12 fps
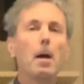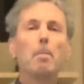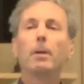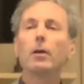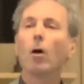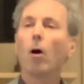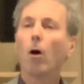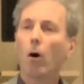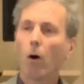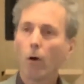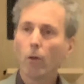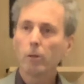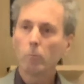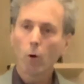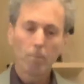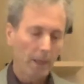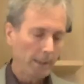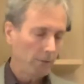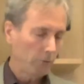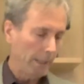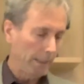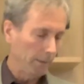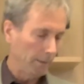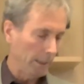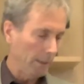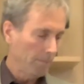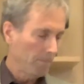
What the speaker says: but all the more penetratingly